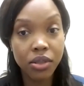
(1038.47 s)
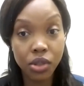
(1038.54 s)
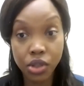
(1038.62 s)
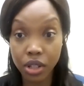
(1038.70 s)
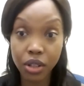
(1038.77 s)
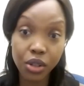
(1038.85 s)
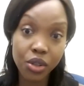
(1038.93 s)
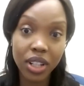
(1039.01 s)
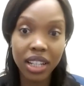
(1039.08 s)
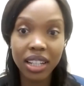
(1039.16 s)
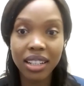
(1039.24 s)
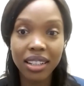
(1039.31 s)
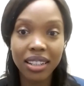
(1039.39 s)

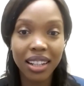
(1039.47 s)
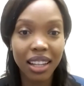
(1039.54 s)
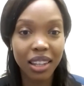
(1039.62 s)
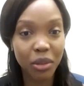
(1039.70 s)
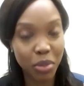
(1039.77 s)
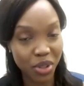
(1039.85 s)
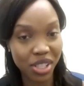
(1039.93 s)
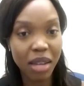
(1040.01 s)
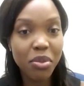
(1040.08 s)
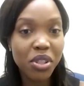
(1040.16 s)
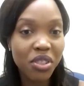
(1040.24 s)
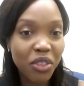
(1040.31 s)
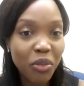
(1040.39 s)
children and the
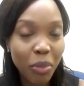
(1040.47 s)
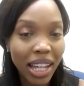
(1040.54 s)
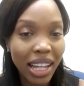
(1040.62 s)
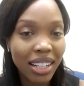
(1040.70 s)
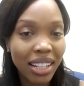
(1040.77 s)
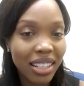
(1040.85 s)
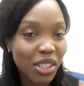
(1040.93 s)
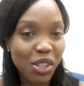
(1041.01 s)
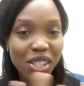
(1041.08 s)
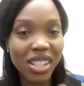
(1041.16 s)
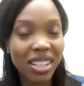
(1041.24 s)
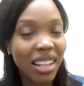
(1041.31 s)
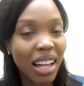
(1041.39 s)
perception of pain, can you
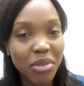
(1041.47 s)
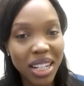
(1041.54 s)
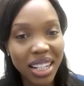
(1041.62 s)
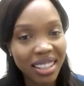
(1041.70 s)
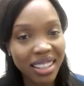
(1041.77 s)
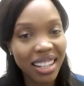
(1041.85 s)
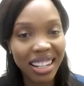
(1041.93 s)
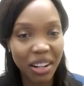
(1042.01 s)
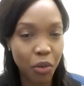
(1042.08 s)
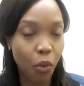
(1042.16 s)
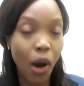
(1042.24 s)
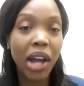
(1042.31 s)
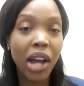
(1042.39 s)
just elaborate and
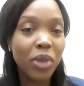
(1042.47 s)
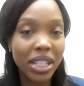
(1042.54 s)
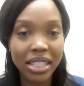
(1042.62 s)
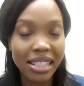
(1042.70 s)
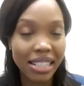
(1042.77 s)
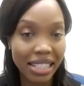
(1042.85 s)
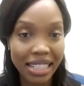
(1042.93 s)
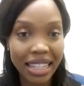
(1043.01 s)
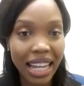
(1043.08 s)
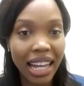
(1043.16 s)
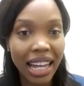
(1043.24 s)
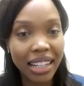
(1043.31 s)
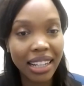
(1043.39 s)
why we see
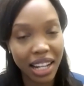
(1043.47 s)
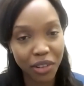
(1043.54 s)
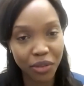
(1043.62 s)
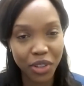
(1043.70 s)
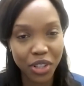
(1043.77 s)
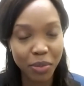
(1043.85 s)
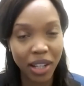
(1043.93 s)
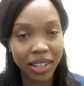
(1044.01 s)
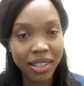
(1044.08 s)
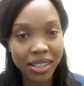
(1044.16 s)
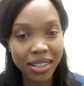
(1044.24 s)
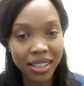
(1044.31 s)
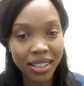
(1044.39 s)
that kind of
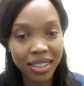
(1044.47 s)
response?